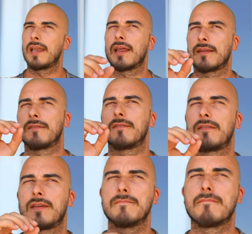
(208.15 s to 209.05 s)
And
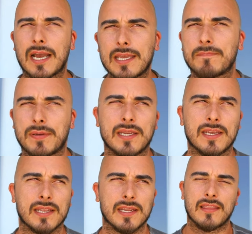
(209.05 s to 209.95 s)
in my
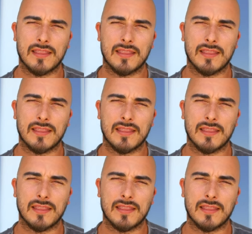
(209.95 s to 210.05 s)
opinion,